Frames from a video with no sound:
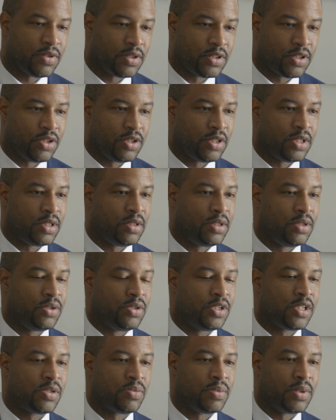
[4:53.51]

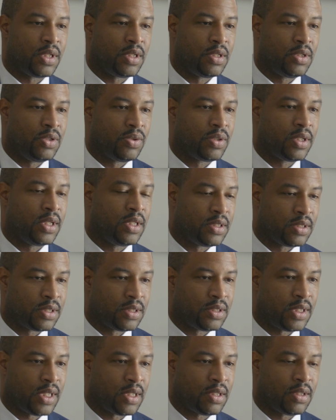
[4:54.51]
turnarounds we're not looking to
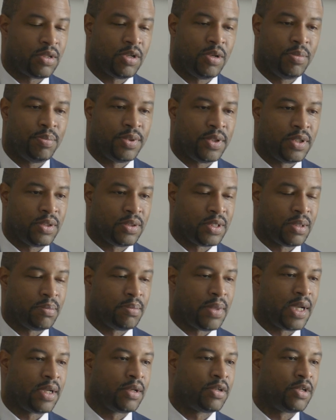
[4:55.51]
take a company out of
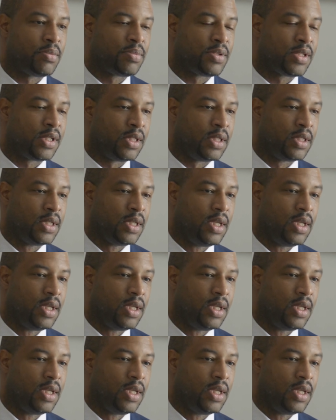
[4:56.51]
bankruptcy